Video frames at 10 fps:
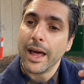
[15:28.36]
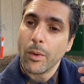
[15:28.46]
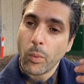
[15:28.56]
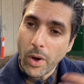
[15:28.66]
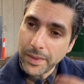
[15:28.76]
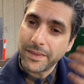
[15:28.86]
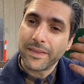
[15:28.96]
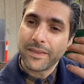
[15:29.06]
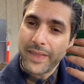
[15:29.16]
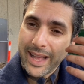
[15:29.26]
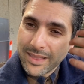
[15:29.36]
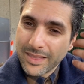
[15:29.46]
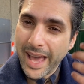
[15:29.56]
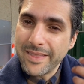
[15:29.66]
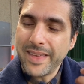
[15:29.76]
What
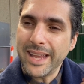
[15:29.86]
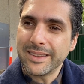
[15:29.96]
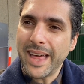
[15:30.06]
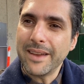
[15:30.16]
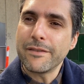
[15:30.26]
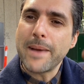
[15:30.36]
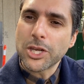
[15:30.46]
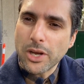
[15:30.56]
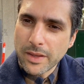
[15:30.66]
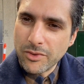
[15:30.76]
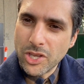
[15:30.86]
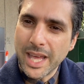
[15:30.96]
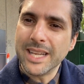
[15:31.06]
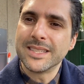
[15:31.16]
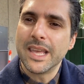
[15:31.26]
that information I've given you
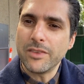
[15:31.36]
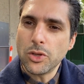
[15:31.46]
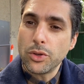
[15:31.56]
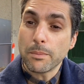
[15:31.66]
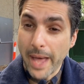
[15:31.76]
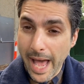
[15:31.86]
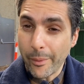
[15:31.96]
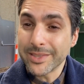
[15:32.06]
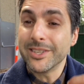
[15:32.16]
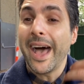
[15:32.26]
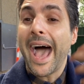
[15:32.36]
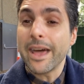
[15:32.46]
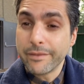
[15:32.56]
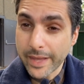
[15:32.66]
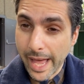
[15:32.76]
then is giving you the power to
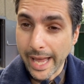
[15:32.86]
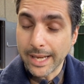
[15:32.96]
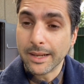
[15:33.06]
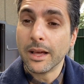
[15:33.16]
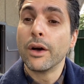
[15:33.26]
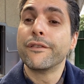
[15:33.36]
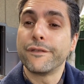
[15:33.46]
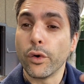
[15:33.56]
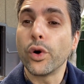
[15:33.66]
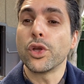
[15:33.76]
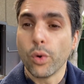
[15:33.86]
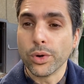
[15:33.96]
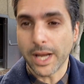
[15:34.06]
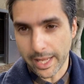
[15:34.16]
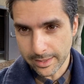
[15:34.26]
advocate for your
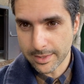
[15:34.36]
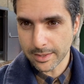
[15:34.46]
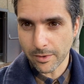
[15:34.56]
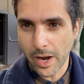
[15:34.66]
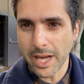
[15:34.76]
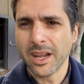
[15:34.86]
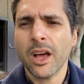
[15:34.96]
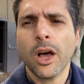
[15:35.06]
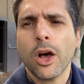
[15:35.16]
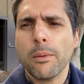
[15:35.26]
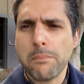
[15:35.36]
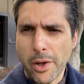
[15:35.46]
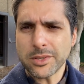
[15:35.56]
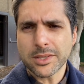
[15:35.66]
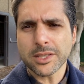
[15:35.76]
needs, right?
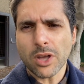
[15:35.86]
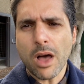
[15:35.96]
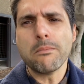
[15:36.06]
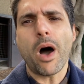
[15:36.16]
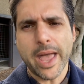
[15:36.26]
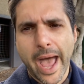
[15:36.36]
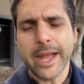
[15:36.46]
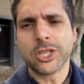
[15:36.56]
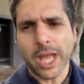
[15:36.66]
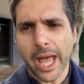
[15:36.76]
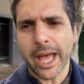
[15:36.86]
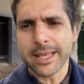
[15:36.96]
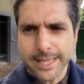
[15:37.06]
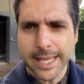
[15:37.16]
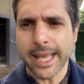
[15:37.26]
Most of the time, My Aged Care is
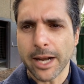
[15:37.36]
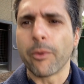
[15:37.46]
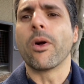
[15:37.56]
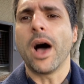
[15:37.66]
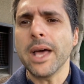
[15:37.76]
going to get it right.